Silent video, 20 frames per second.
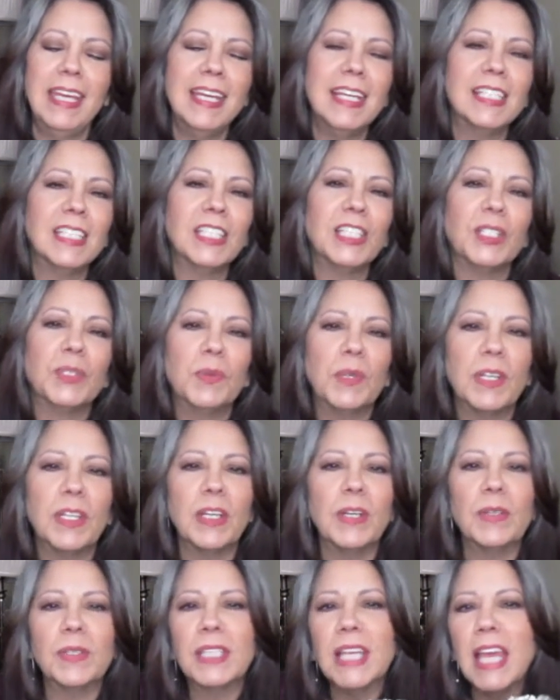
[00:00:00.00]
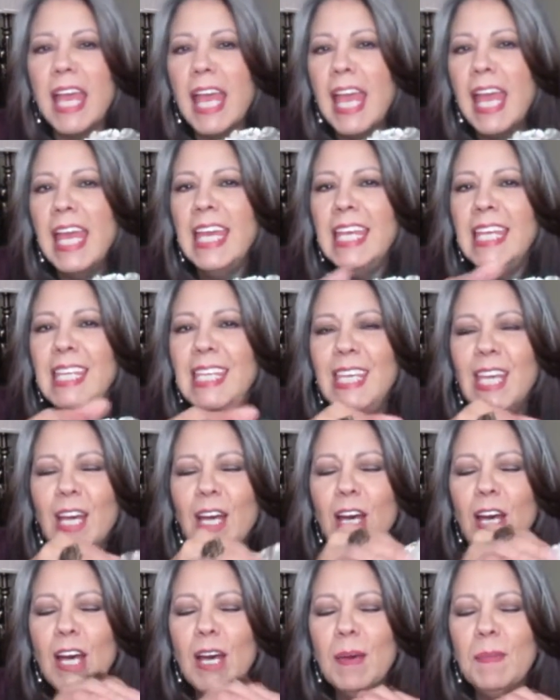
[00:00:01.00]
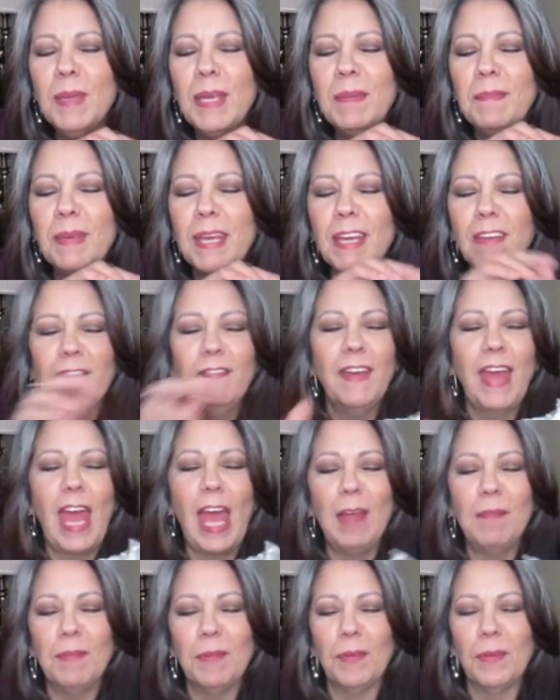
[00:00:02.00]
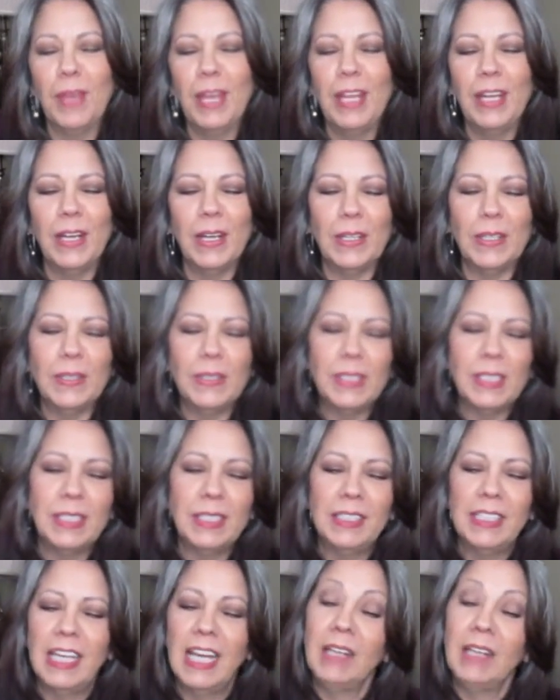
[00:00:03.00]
It's just one of those yummy big fat burritos.